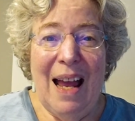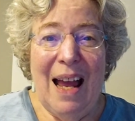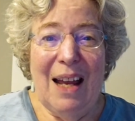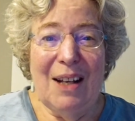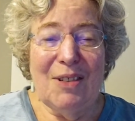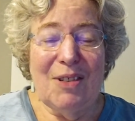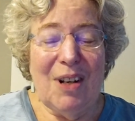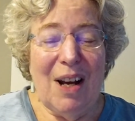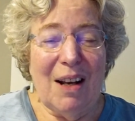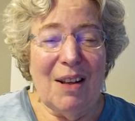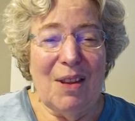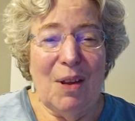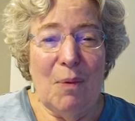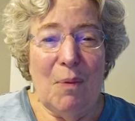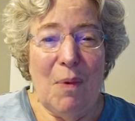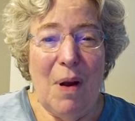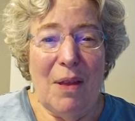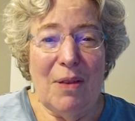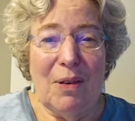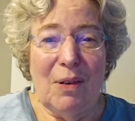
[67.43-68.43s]
and check the
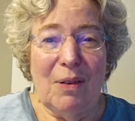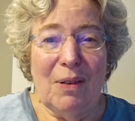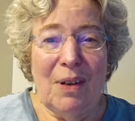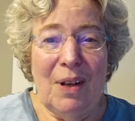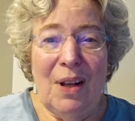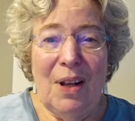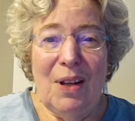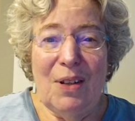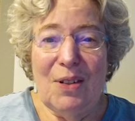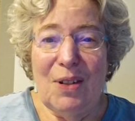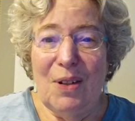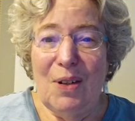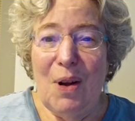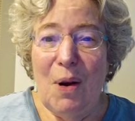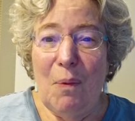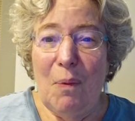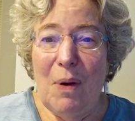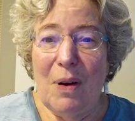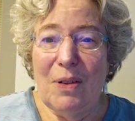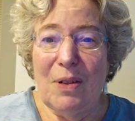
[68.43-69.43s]
weather to
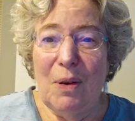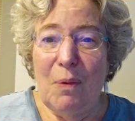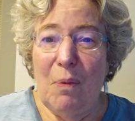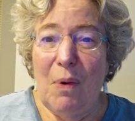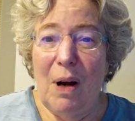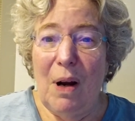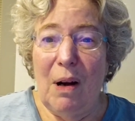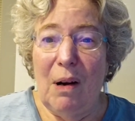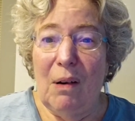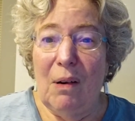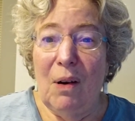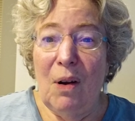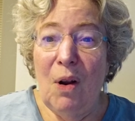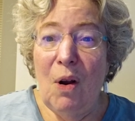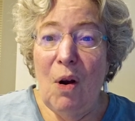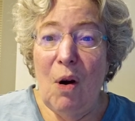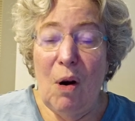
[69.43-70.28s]
know what to wear